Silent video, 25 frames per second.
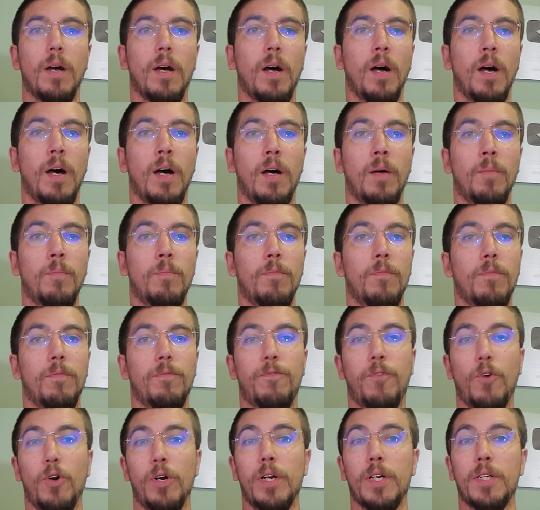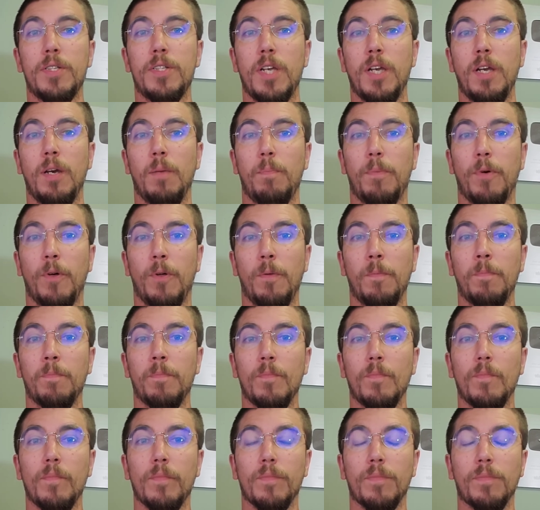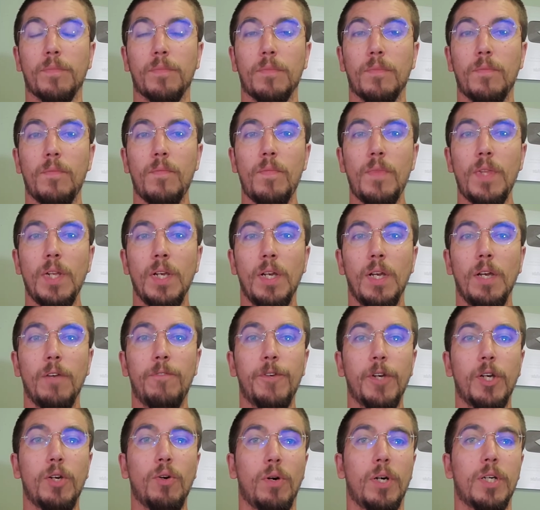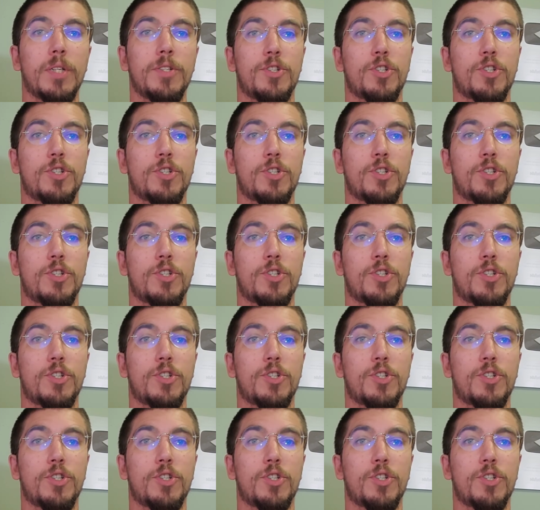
For example, if you go on